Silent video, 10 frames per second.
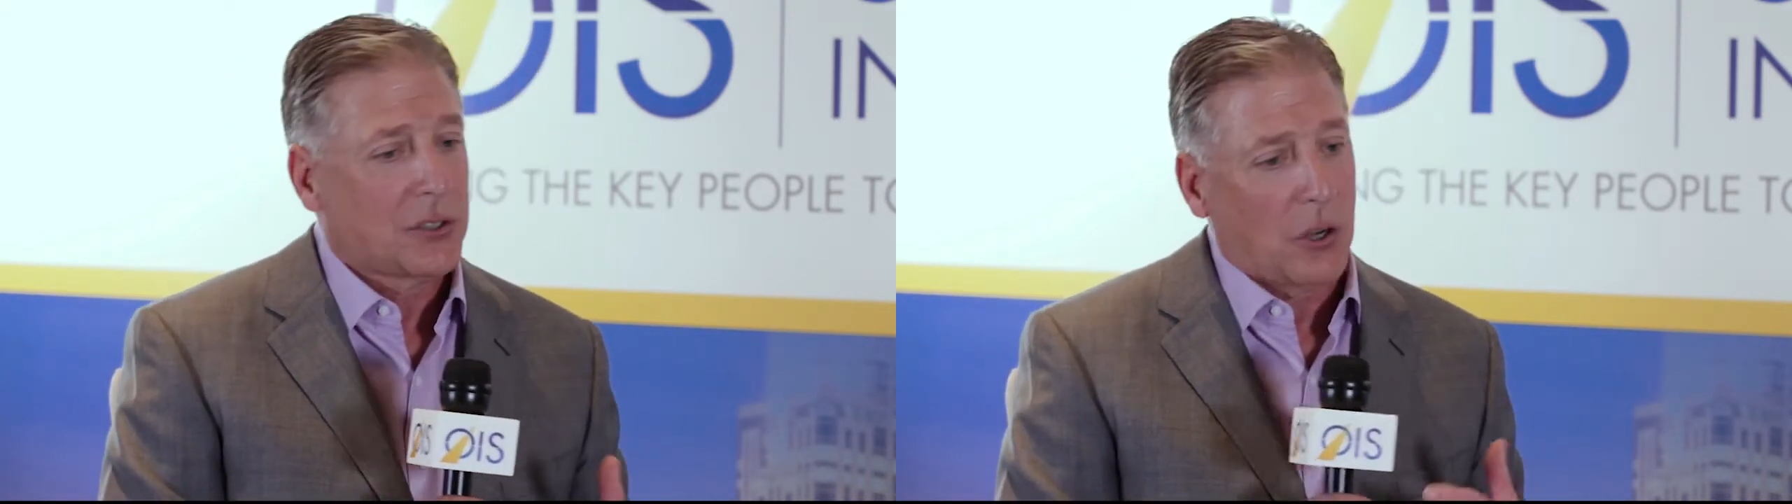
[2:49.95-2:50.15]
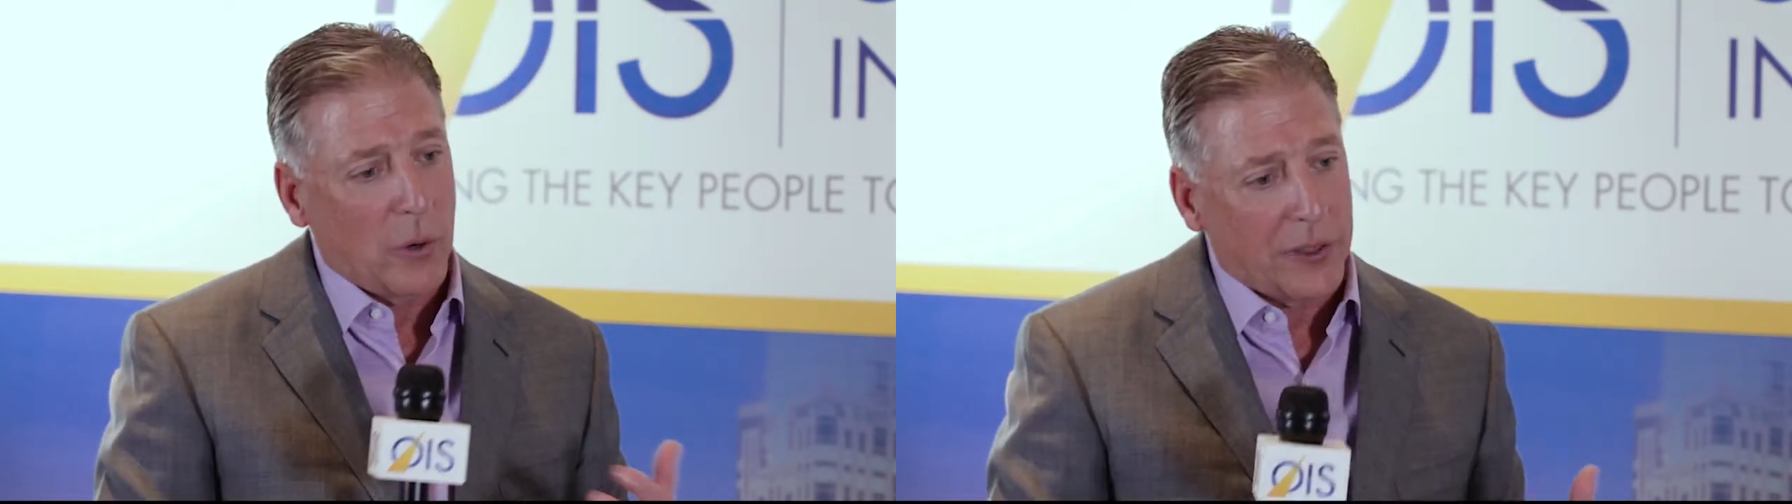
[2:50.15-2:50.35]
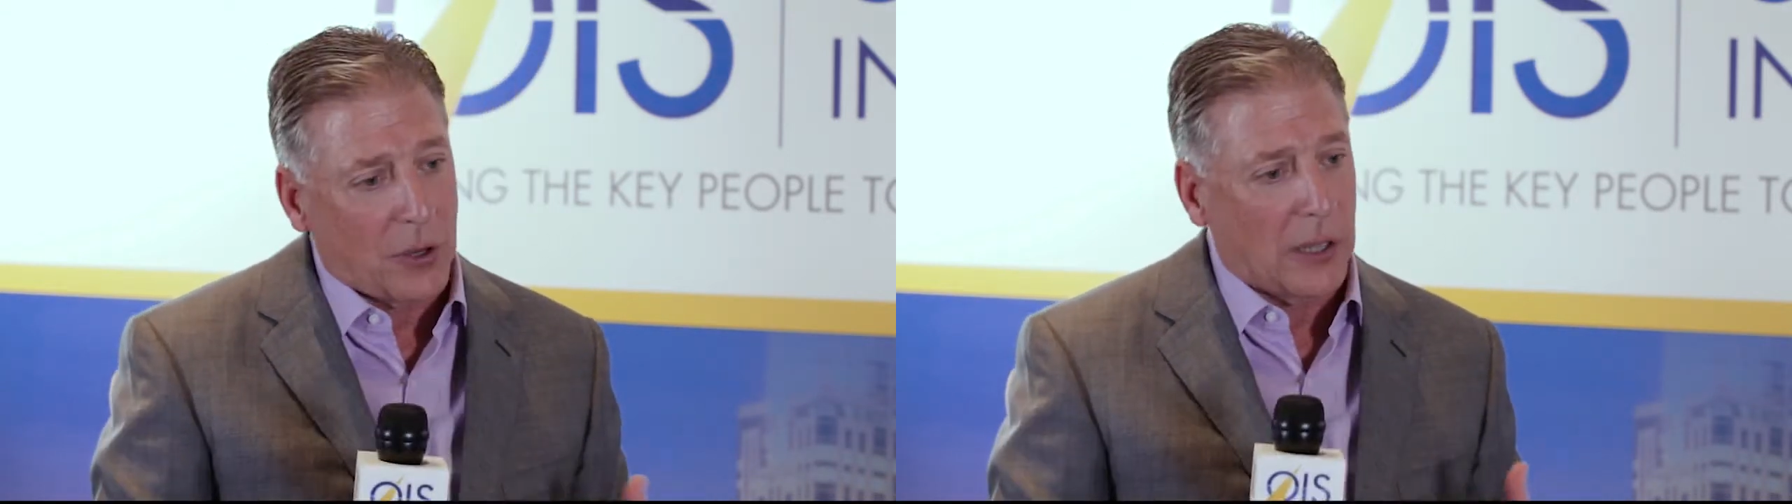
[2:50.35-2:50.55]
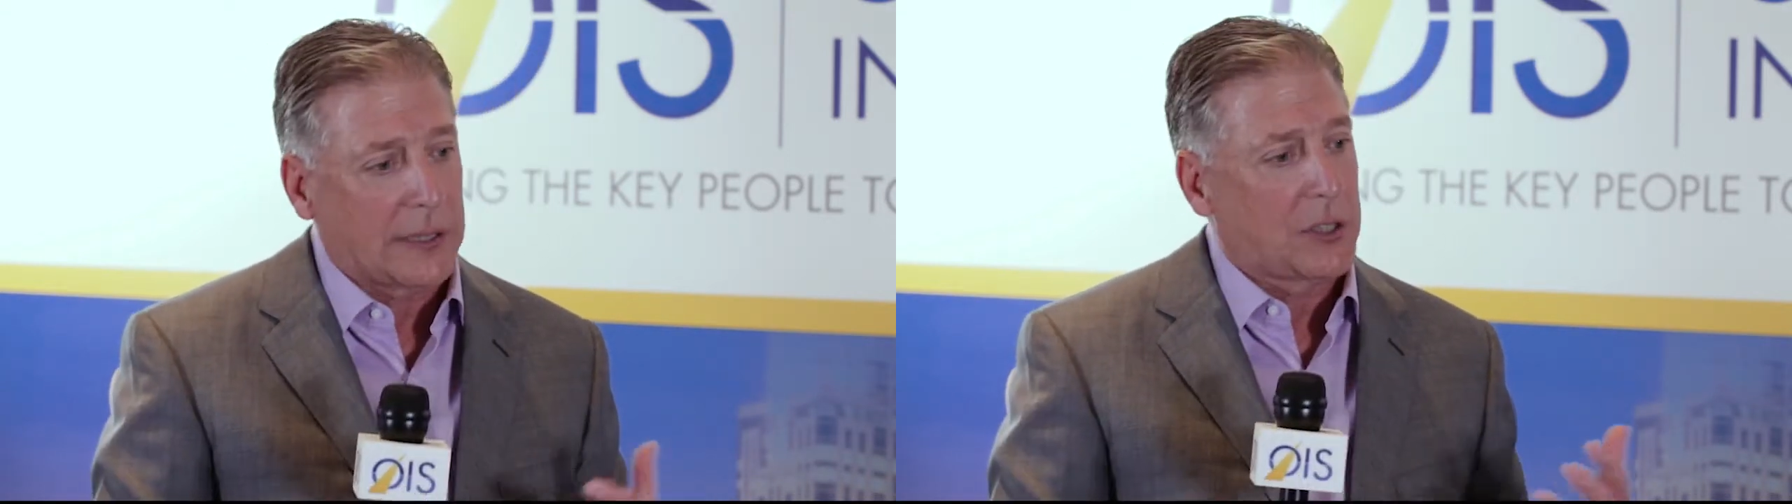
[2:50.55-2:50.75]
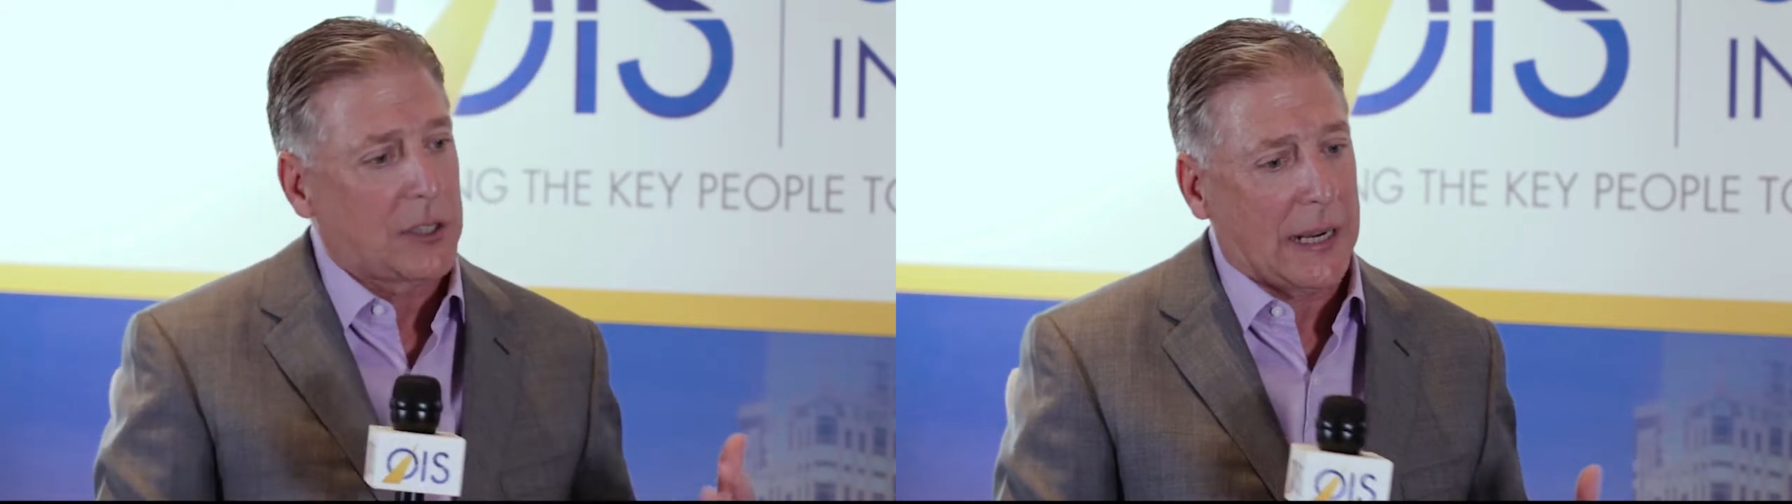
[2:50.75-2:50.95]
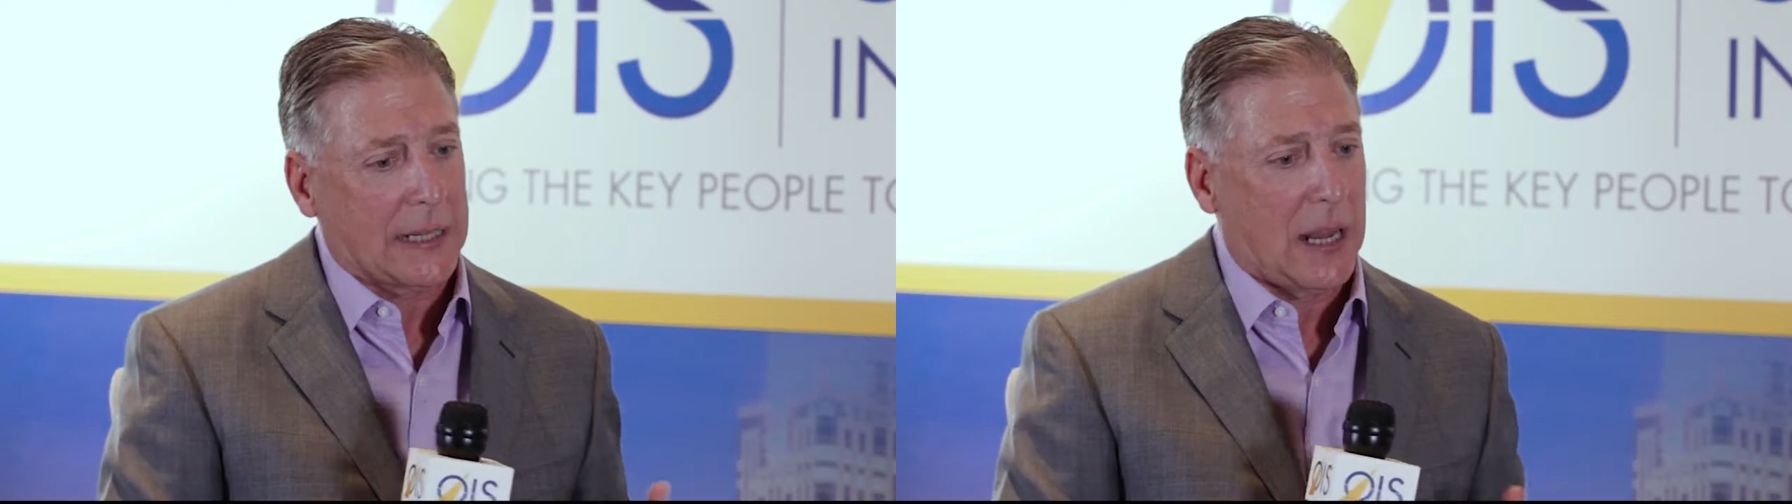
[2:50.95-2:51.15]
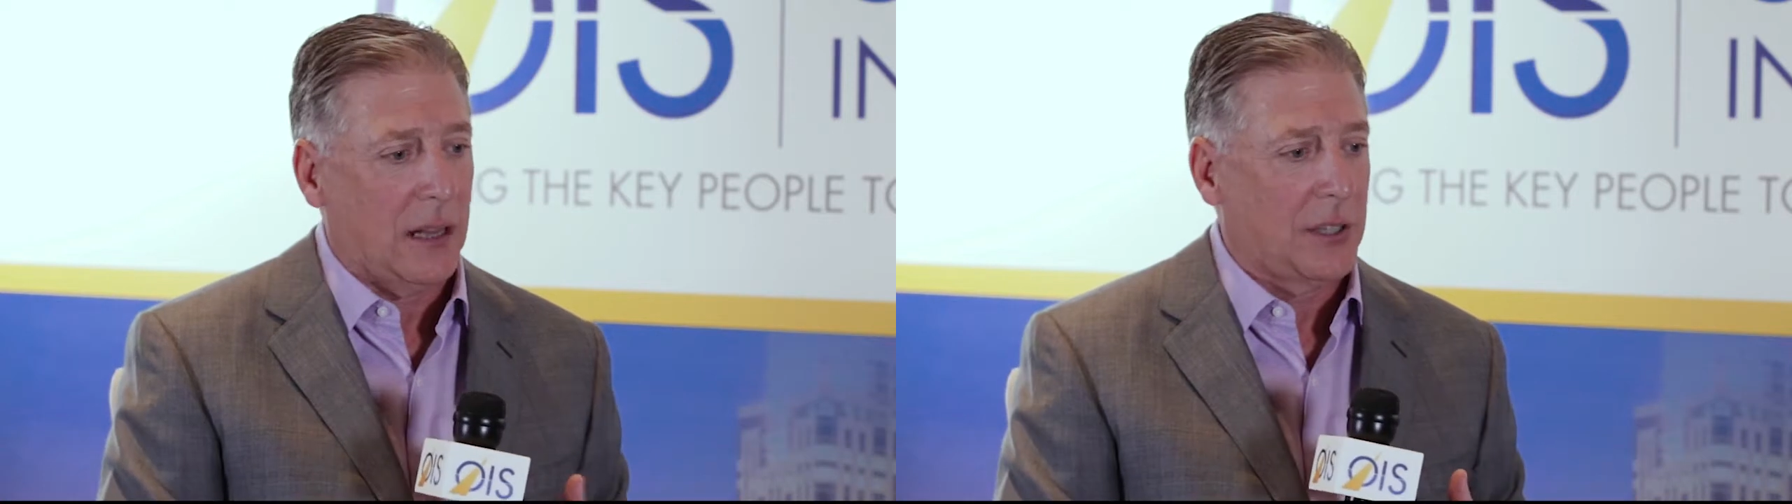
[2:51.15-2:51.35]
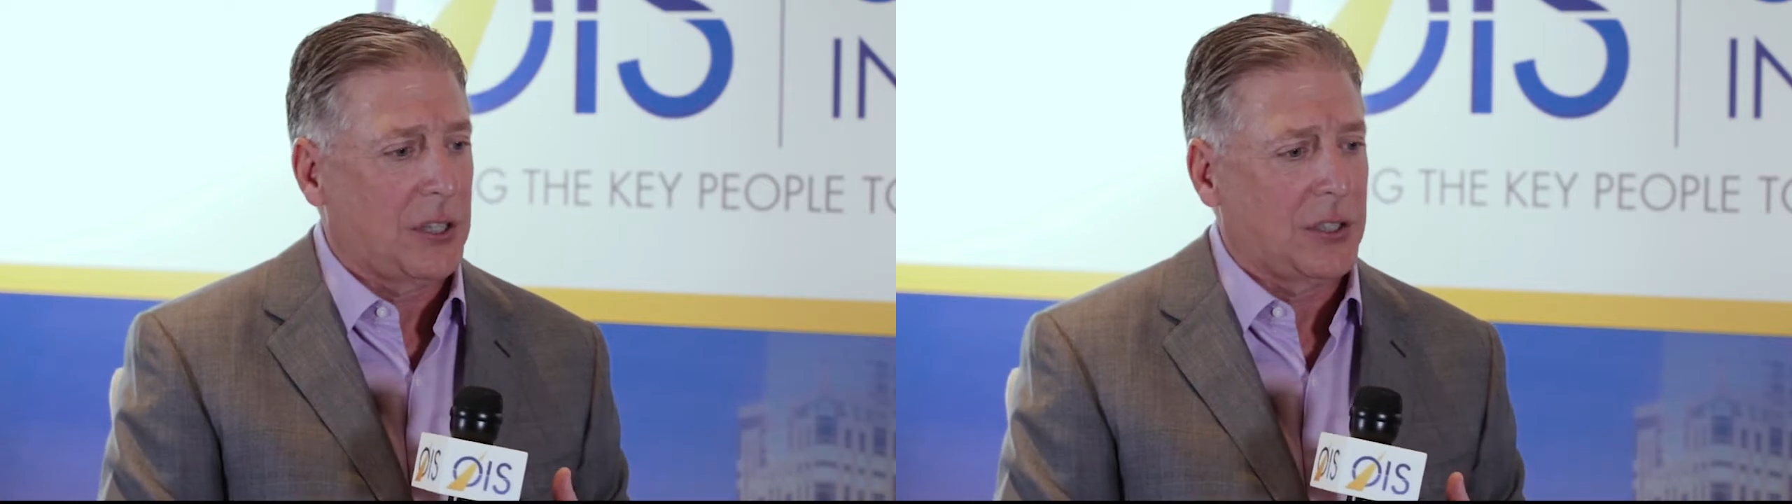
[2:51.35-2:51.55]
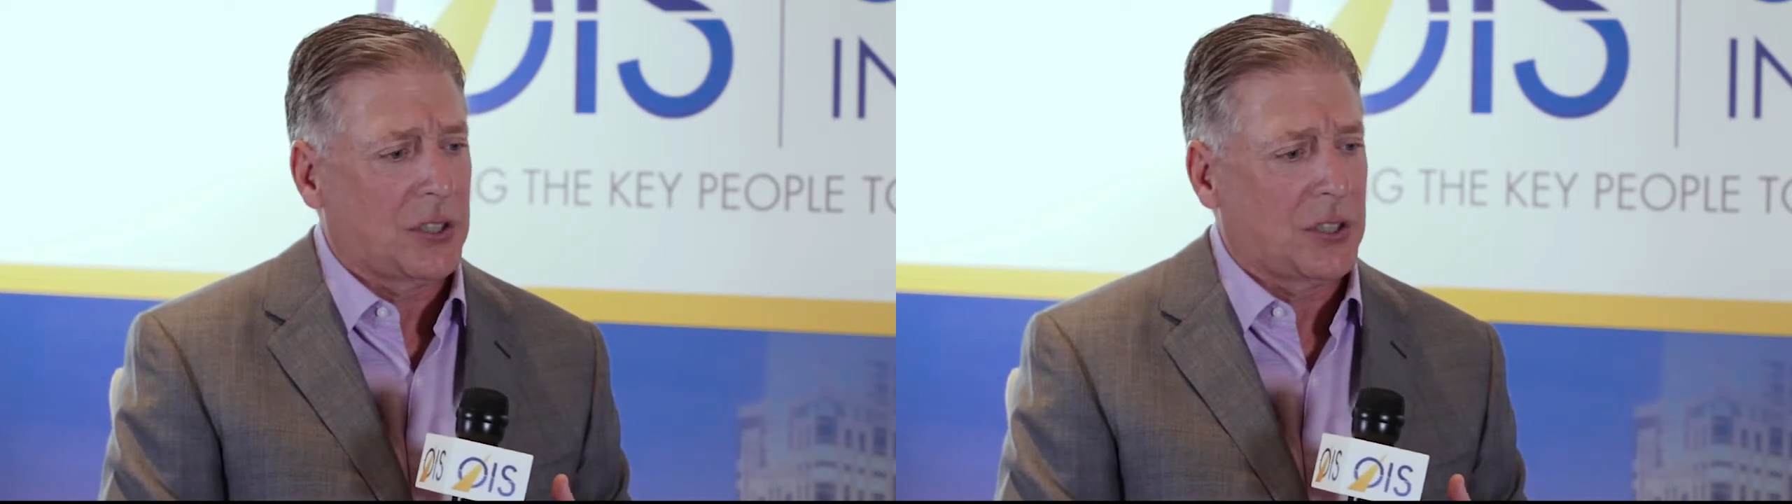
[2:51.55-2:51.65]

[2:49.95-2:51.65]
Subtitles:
So we thought this technology